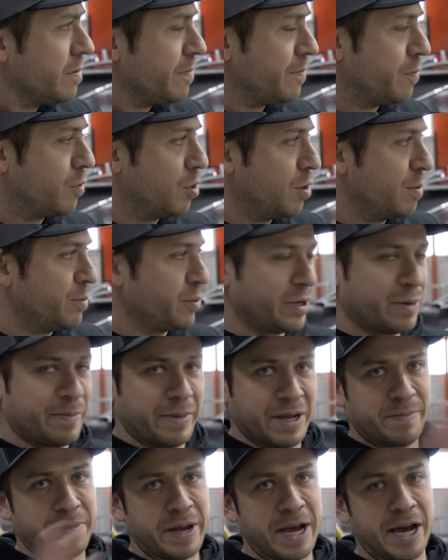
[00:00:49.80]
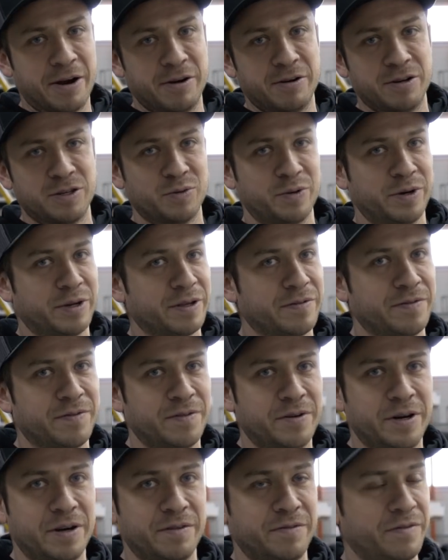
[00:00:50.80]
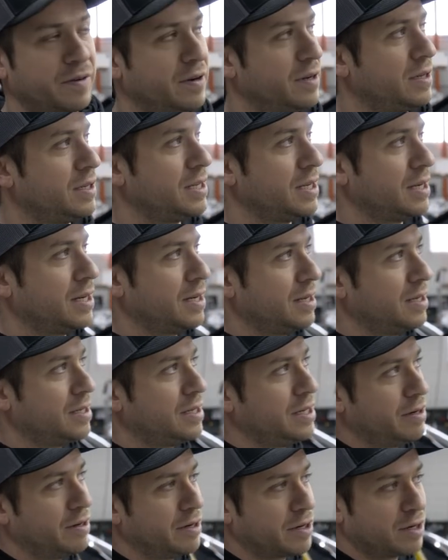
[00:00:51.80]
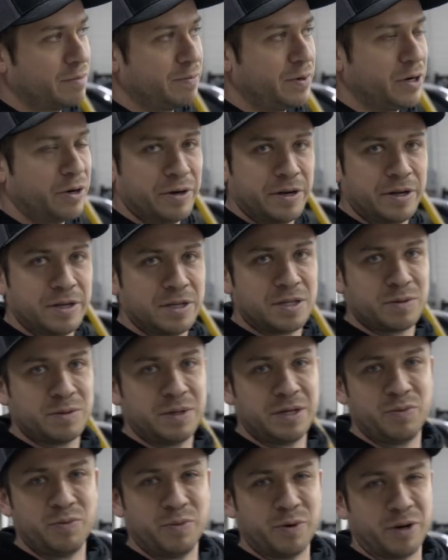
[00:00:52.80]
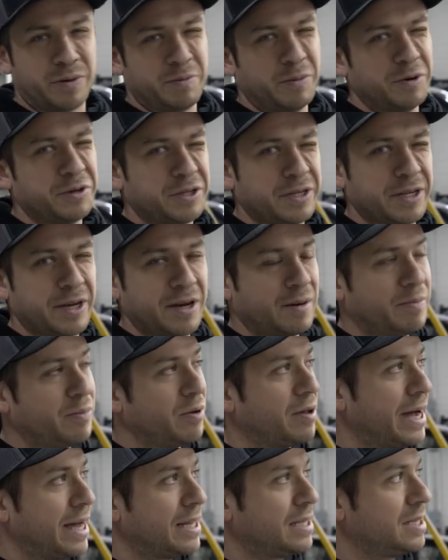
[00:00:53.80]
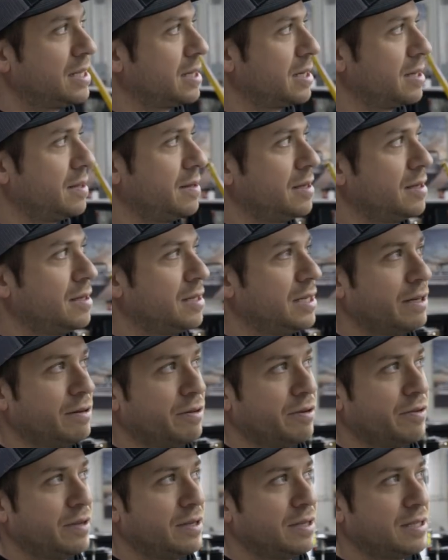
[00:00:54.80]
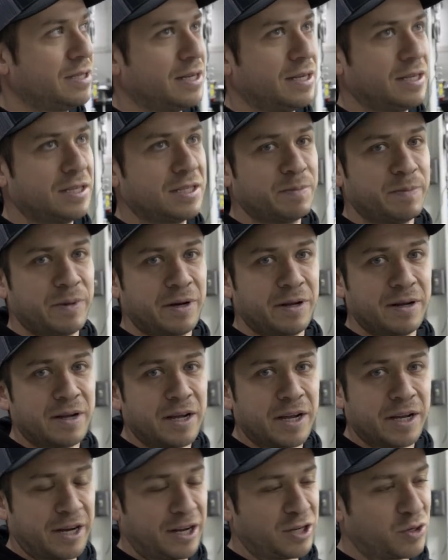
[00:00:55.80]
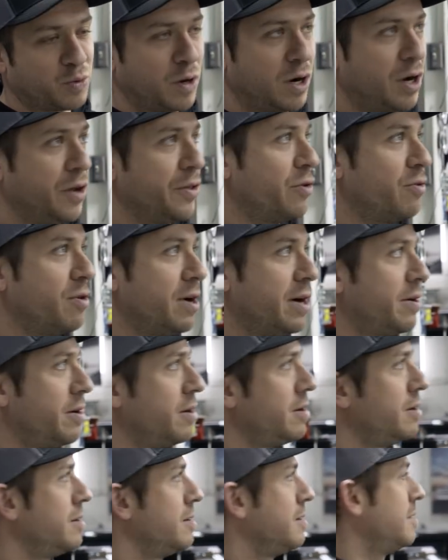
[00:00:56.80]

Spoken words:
forms we can make patterns with for different interior components. We work mostly out of plastic in the interior these days, but cuts well in the router.